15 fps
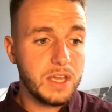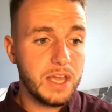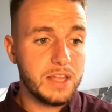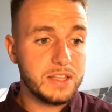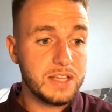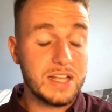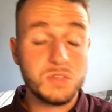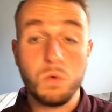
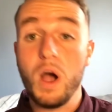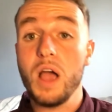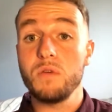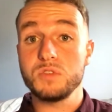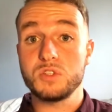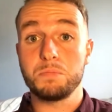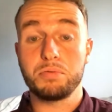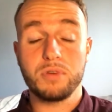And that's why I
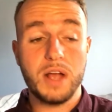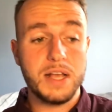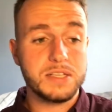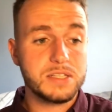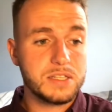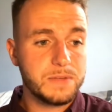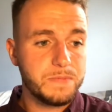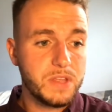was
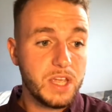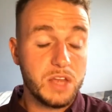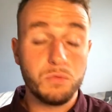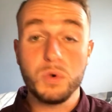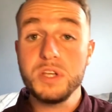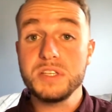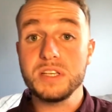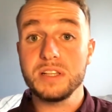depressed. And
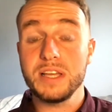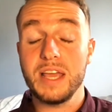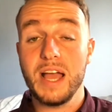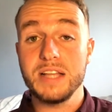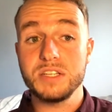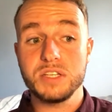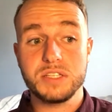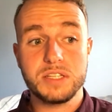recently
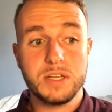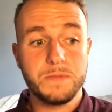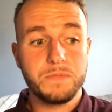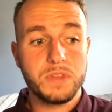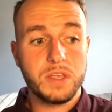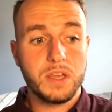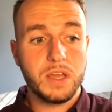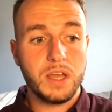
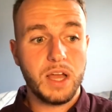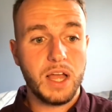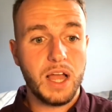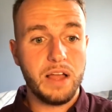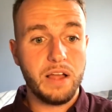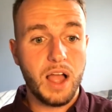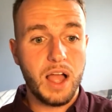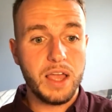
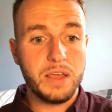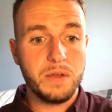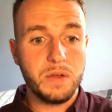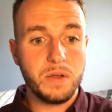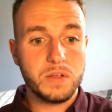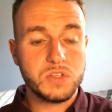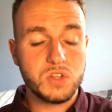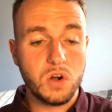I
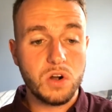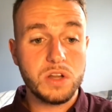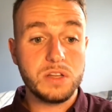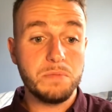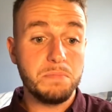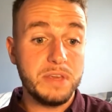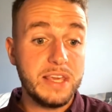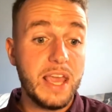started to
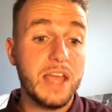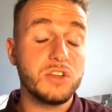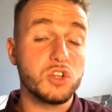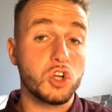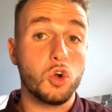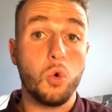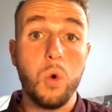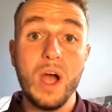begin to
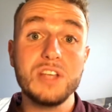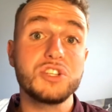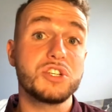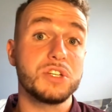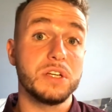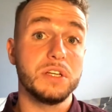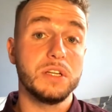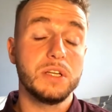
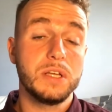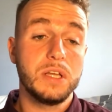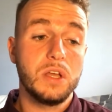question